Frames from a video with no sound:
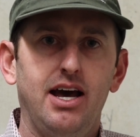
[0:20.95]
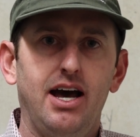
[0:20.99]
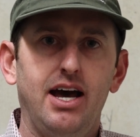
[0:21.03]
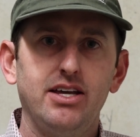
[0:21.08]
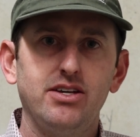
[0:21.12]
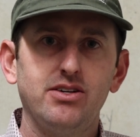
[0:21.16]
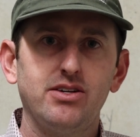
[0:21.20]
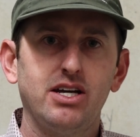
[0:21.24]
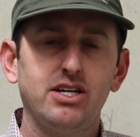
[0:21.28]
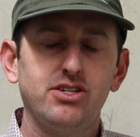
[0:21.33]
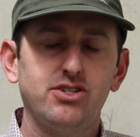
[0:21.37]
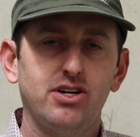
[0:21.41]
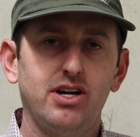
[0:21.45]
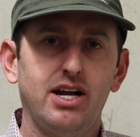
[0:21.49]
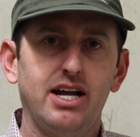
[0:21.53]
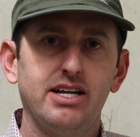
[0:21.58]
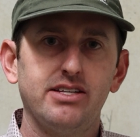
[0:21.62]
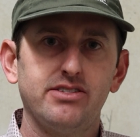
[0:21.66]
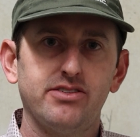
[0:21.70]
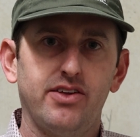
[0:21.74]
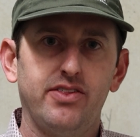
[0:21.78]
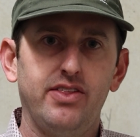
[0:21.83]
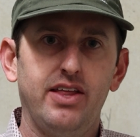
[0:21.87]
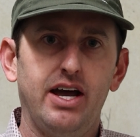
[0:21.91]
You get your
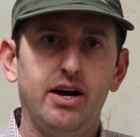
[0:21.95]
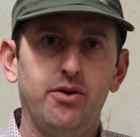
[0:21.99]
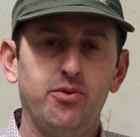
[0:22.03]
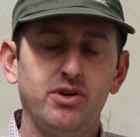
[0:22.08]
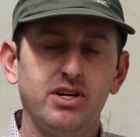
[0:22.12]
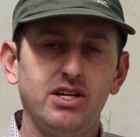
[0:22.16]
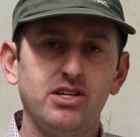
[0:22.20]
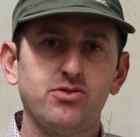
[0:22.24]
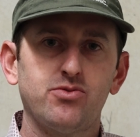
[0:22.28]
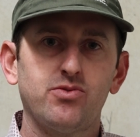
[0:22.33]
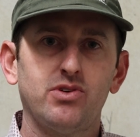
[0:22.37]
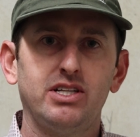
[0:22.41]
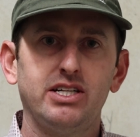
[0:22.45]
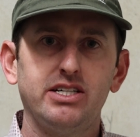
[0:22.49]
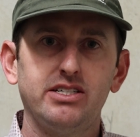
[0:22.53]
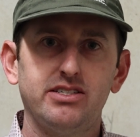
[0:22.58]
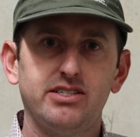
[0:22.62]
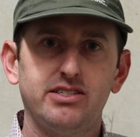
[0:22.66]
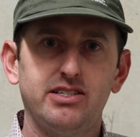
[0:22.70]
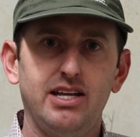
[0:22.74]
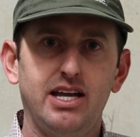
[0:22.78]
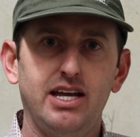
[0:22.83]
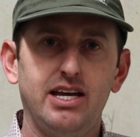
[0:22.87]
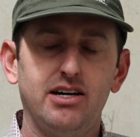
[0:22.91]
hands on that one. He's really
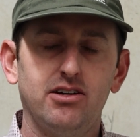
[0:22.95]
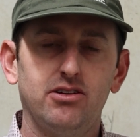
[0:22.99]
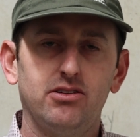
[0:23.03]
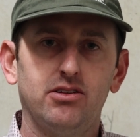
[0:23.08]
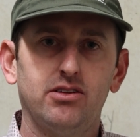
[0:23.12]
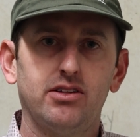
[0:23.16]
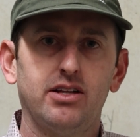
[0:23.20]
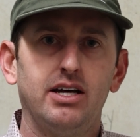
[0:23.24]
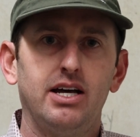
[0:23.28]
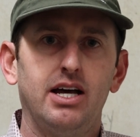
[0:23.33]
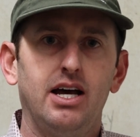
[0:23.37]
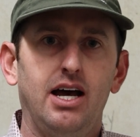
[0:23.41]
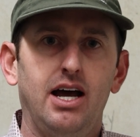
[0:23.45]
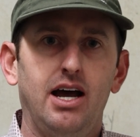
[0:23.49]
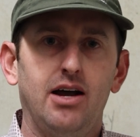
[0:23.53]
stale,